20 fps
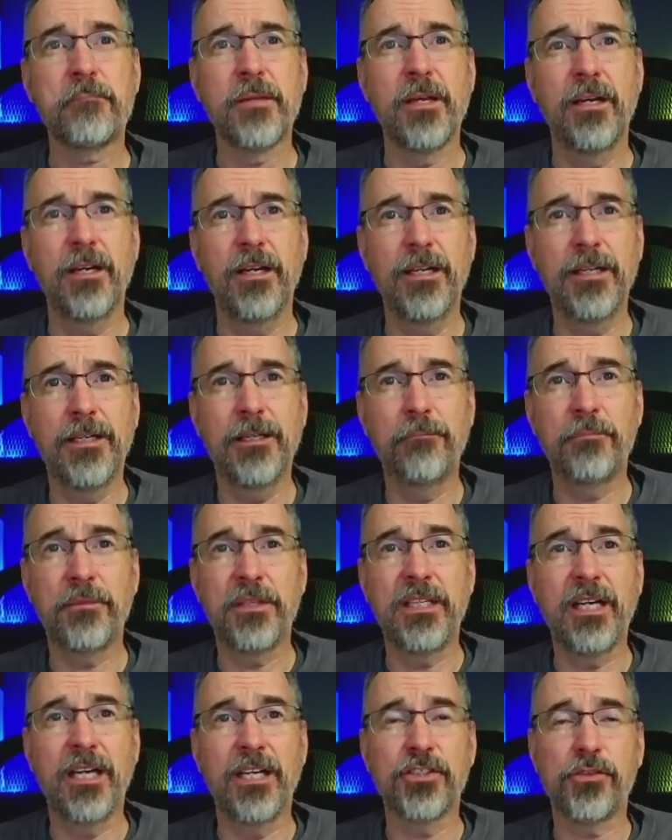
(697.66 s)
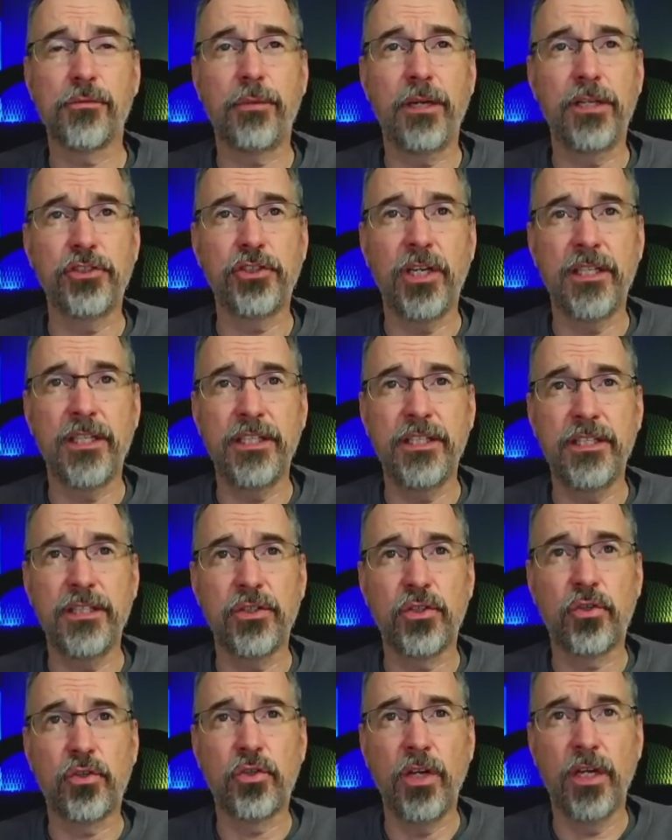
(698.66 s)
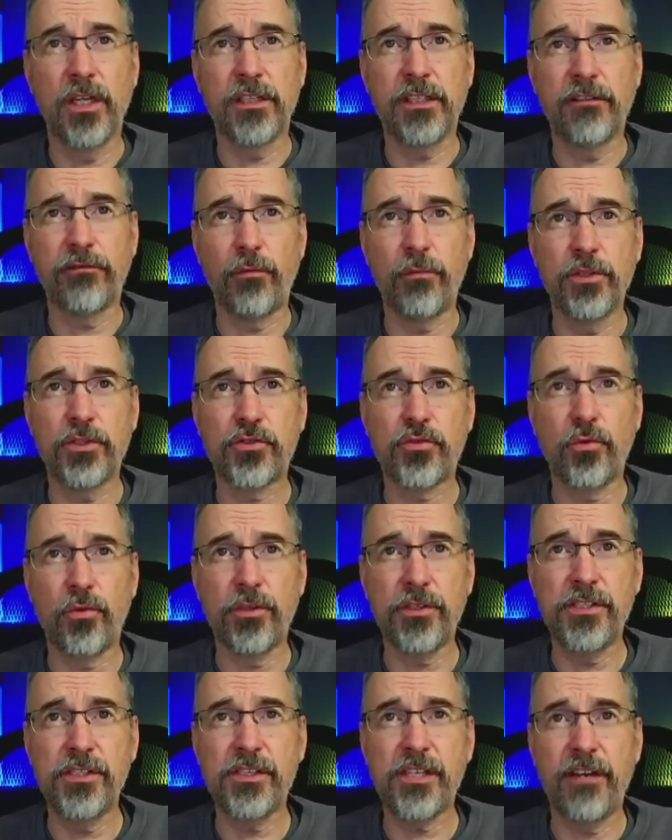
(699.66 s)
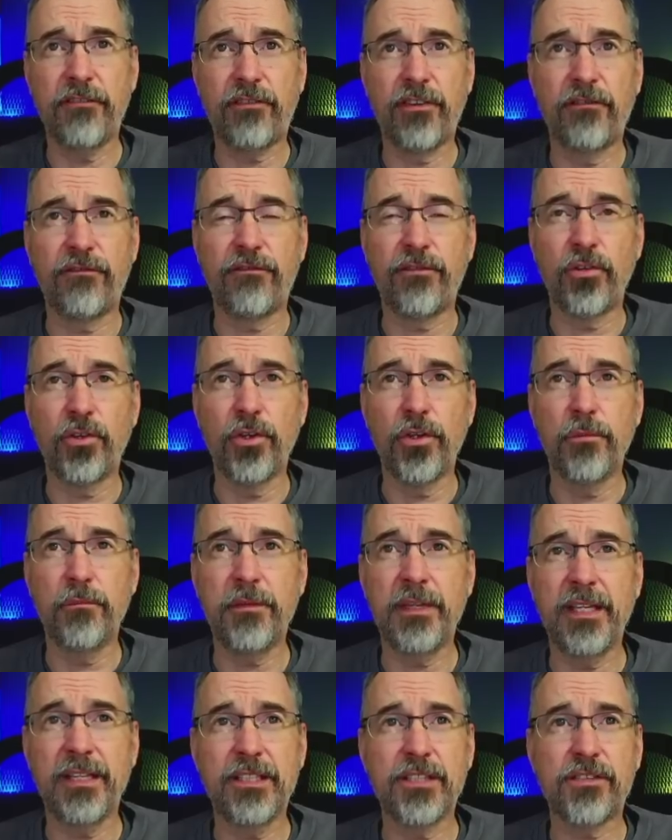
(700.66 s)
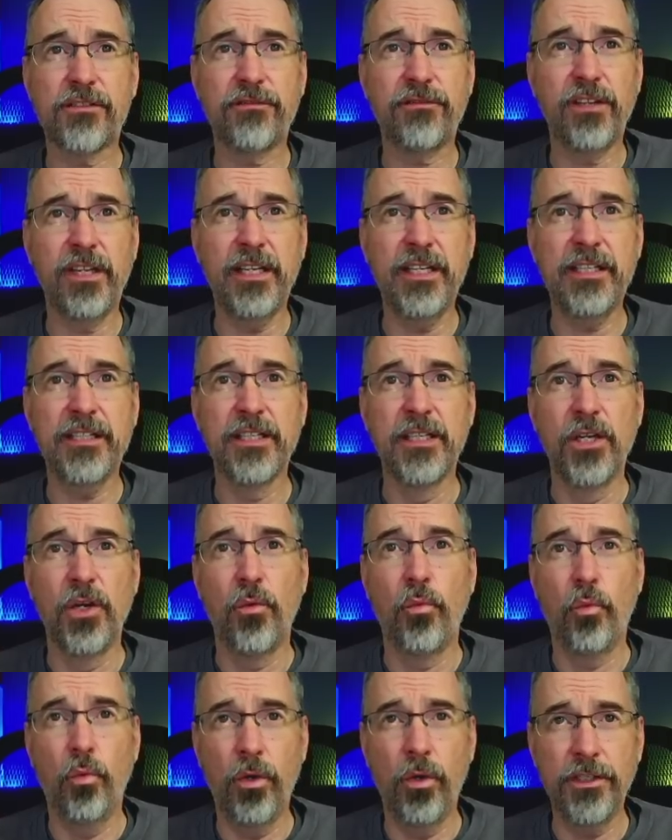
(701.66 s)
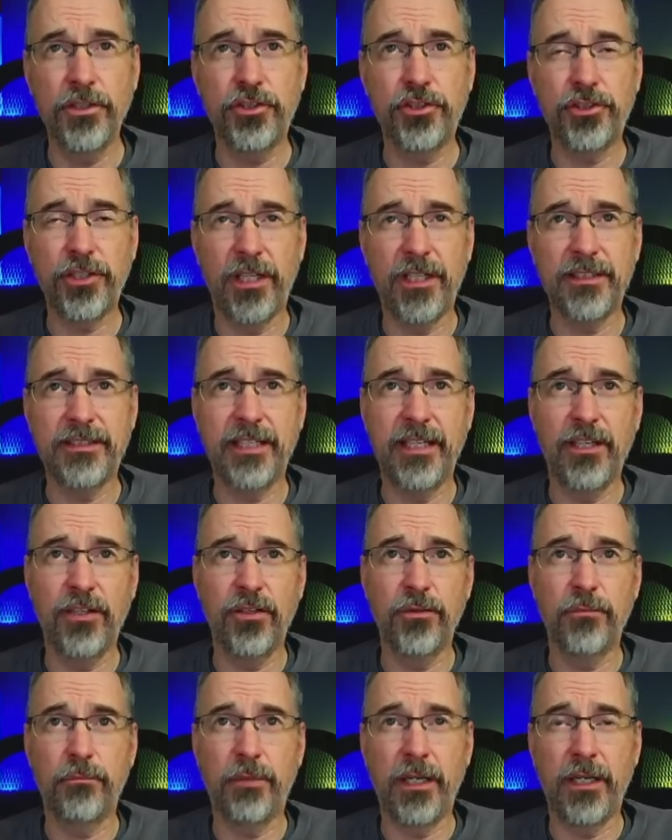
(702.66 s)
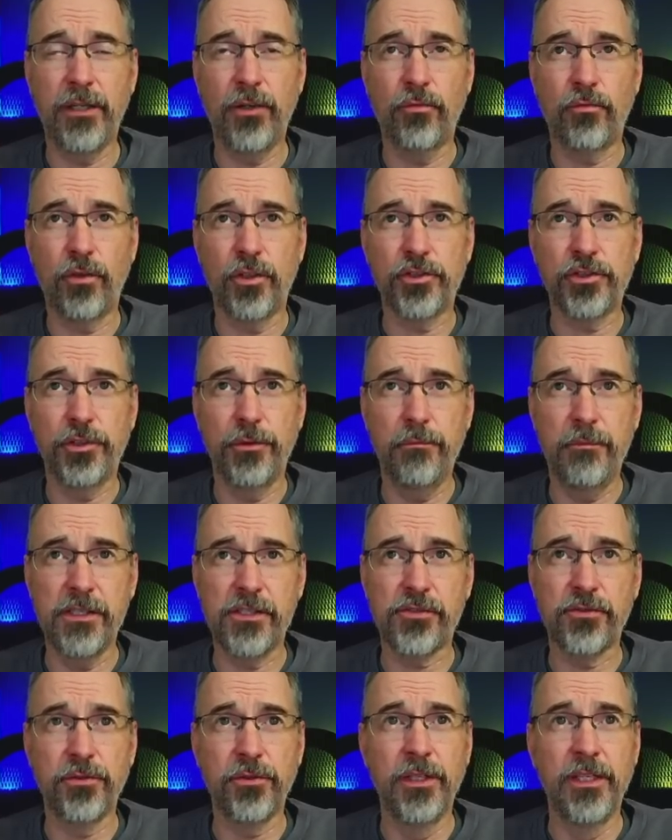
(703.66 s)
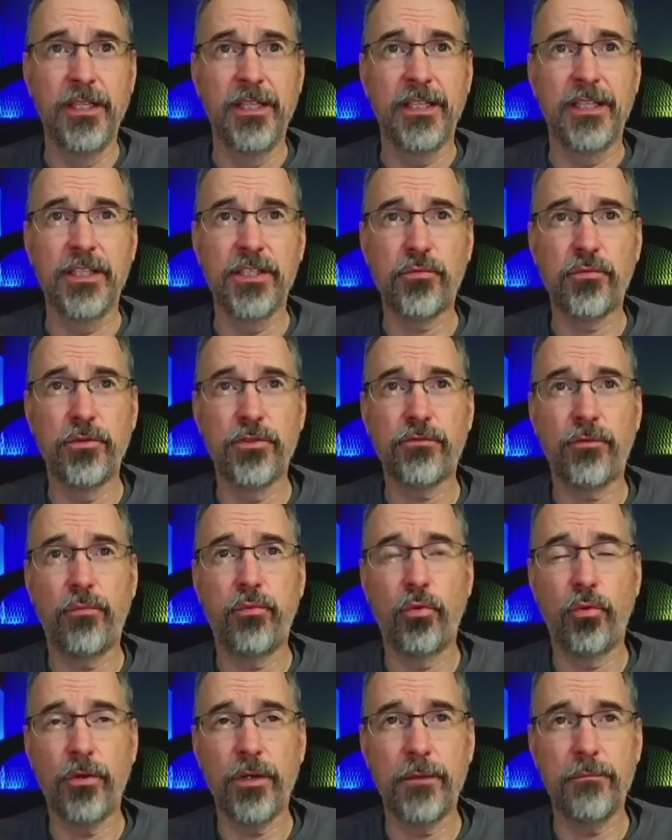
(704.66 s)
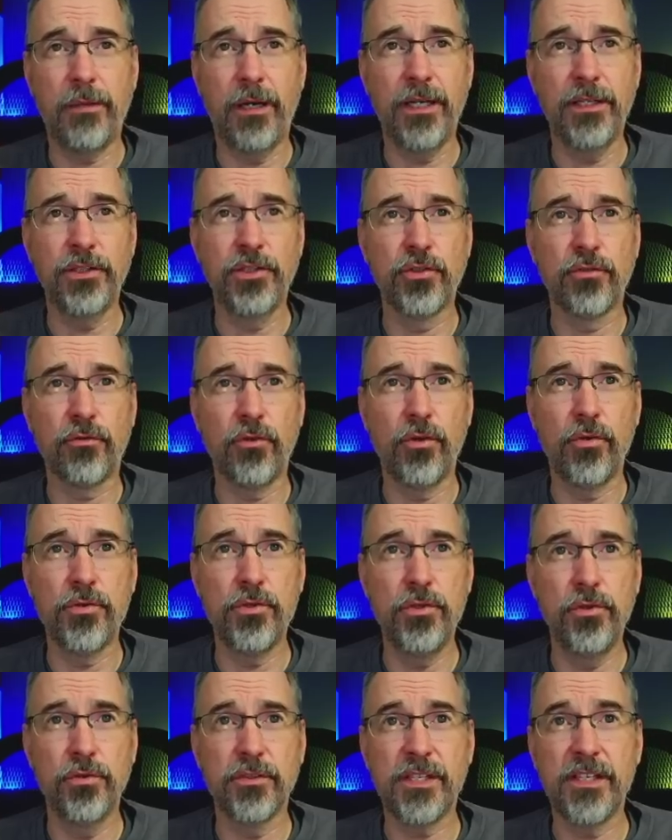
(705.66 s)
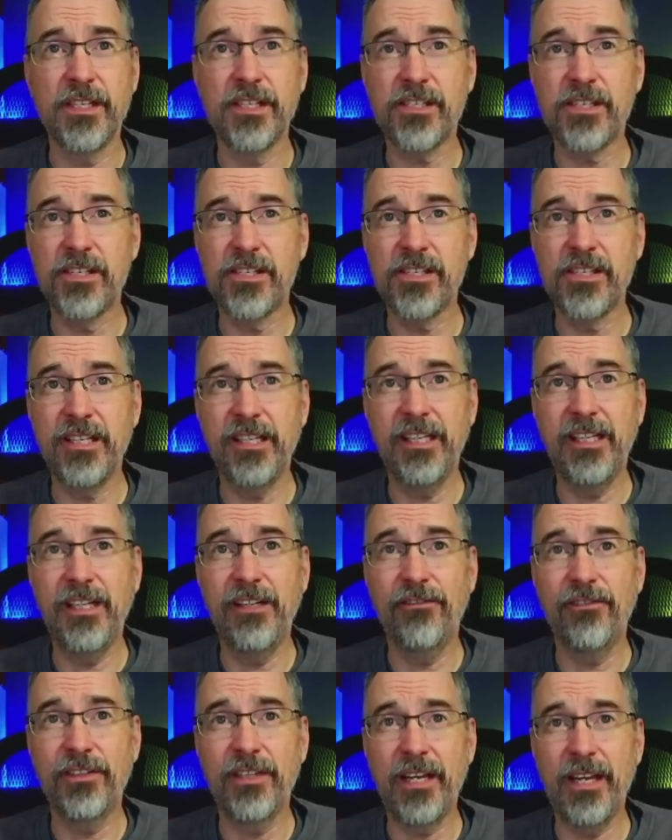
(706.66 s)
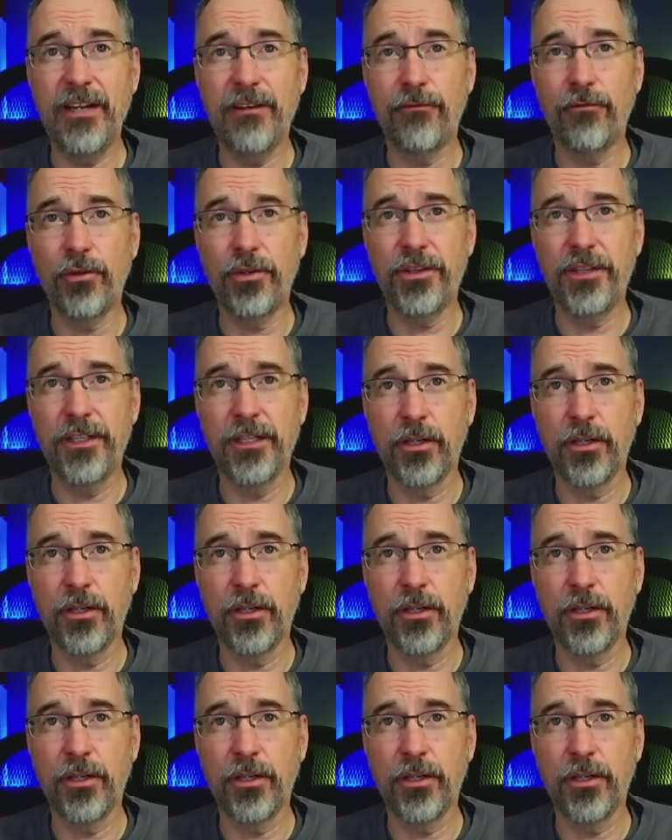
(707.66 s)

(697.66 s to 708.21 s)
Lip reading: The Azerbaijani government sources have confirmed that this flight was shot down by a Russian missile. This was reported by Euronews. And this isn't even everything.